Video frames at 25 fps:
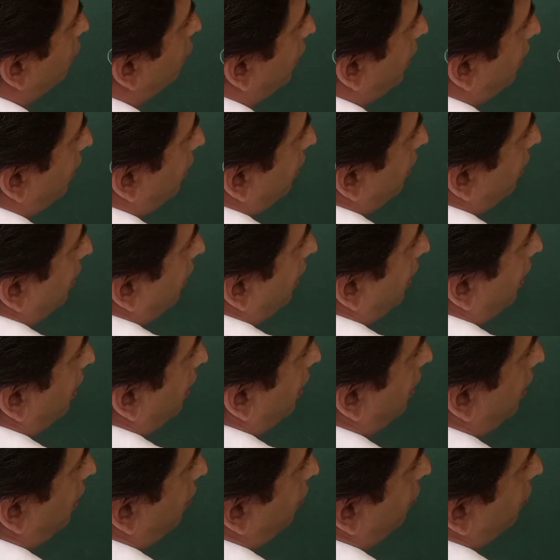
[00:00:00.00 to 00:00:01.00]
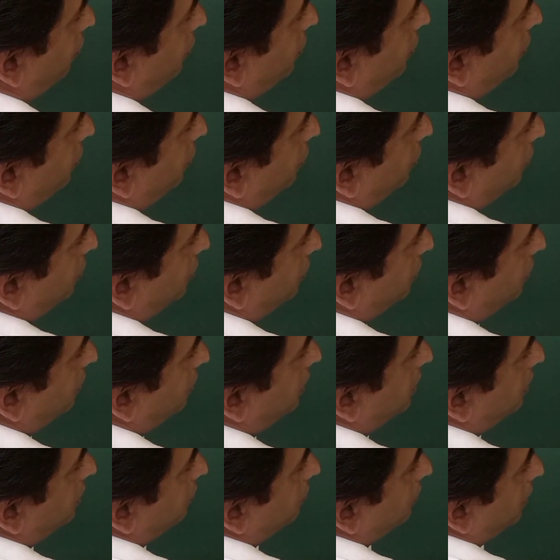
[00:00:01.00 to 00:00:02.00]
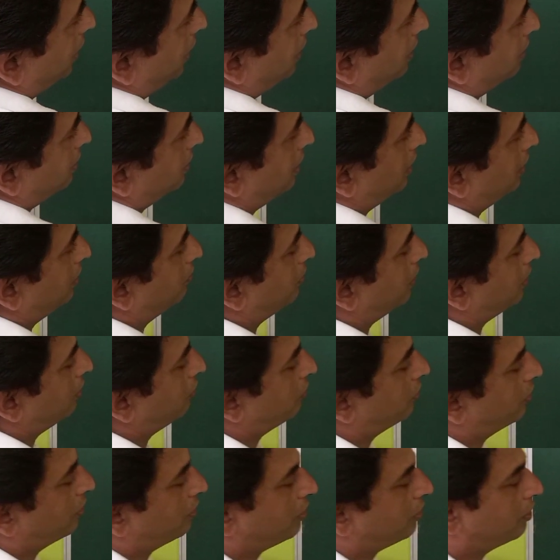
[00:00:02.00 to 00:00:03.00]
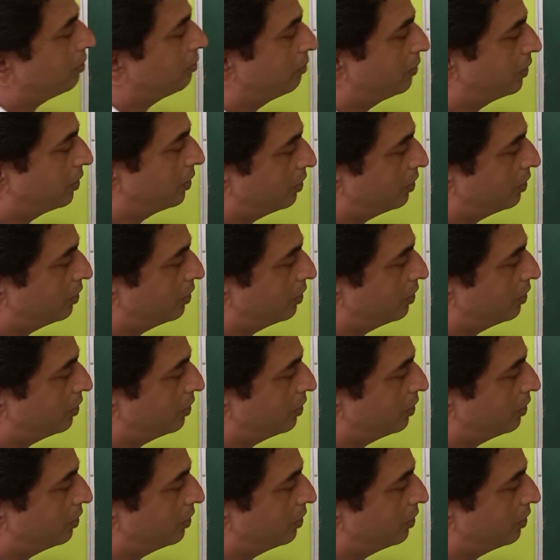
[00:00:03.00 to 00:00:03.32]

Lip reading: Why I have used this minus 8 by 4?